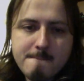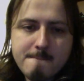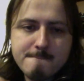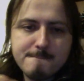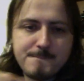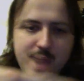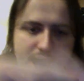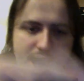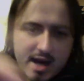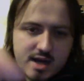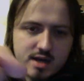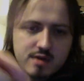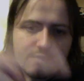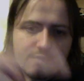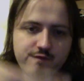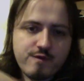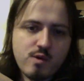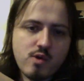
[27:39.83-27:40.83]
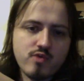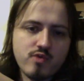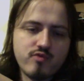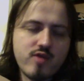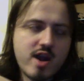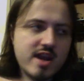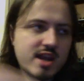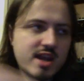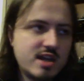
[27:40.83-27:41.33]
back and forth,
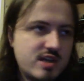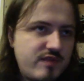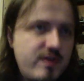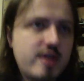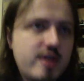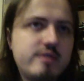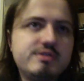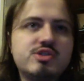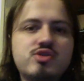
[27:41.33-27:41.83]
running interference,